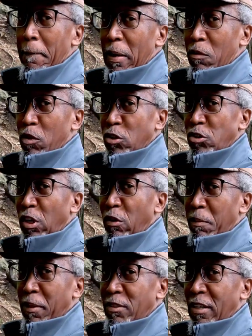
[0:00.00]
And I want to show you
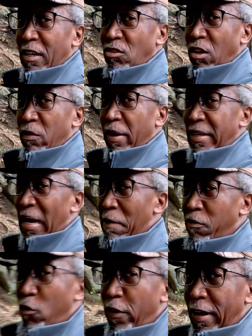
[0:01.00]
what my settings are right now
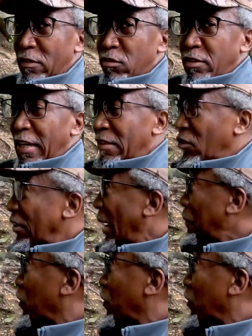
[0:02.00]
before I actually take the shot,